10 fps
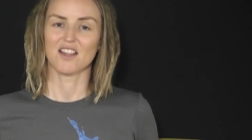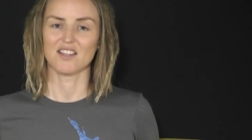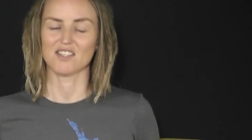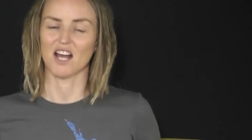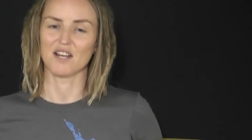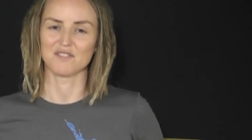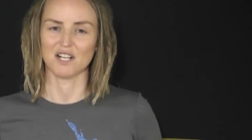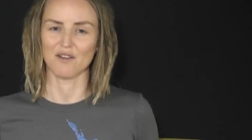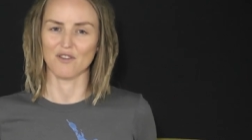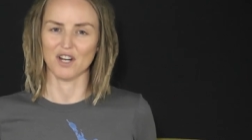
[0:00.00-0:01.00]
This kind of
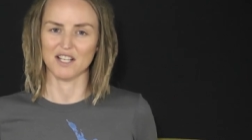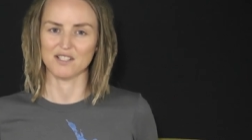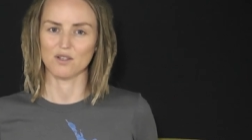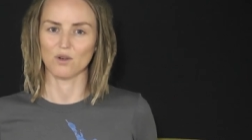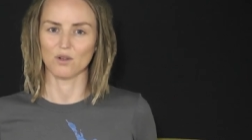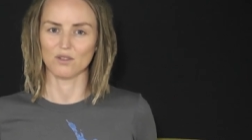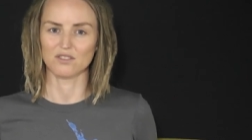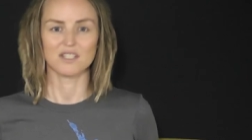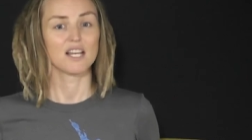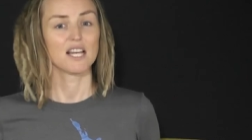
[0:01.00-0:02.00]
delivery is
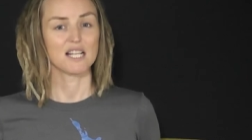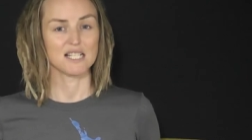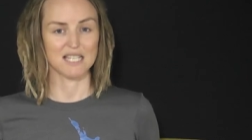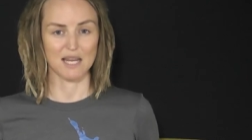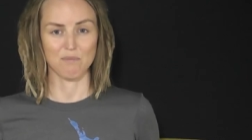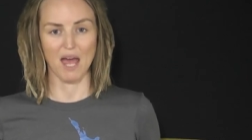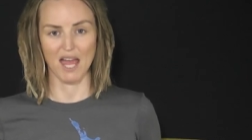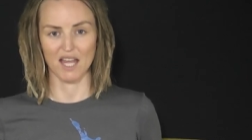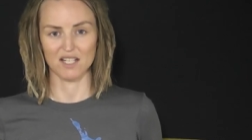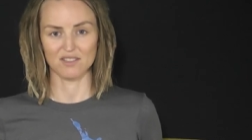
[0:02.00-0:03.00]
called
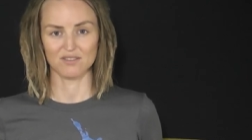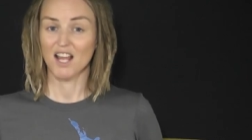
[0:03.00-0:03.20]
deadpan.